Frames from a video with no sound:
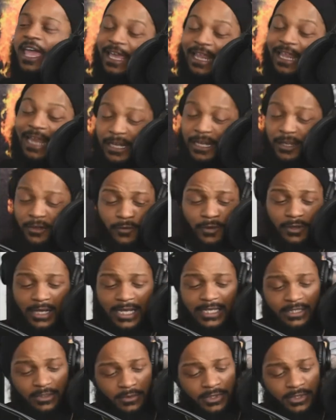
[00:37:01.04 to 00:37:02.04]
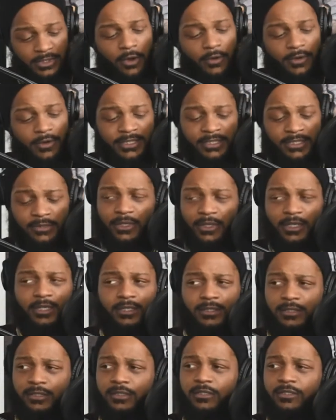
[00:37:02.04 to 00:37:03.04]
And I didn't realize he was as old as he
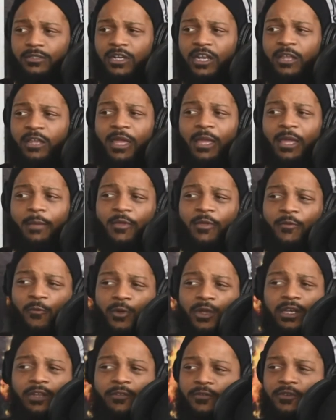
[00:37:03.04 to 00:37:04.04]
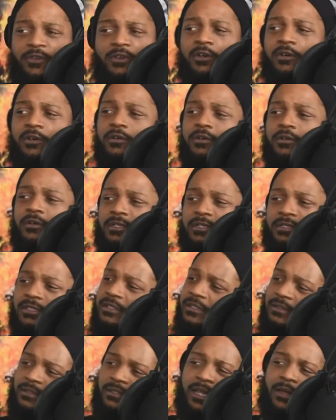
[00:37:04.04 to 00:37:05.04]
was. So they make me really feel old, because
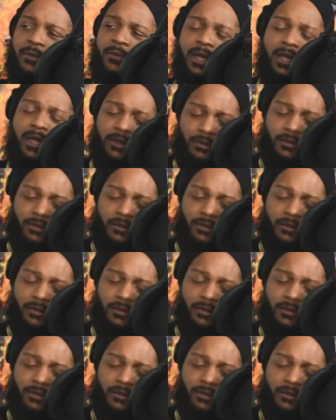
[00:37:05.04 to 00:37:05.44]
it's just like, wow.